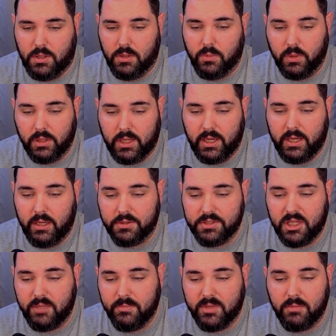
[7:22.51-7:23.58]
Rely on
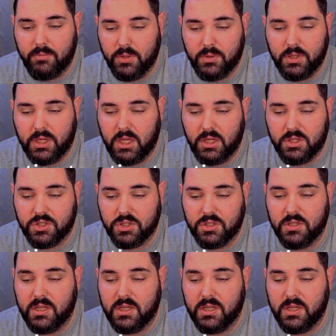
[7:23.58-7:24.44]
team communication